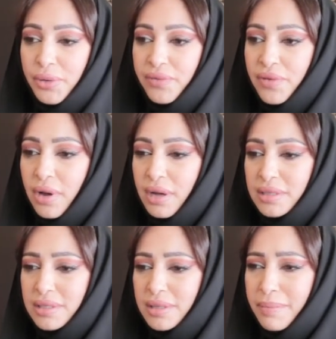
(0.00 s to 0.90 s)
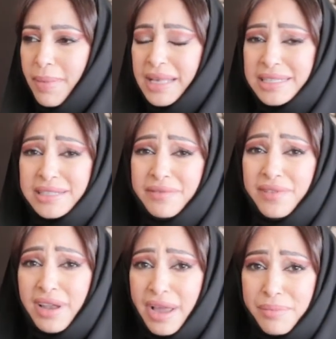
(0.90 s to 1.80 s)
you've got massive
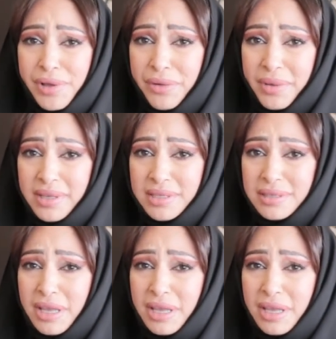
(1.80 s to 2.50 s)
libraries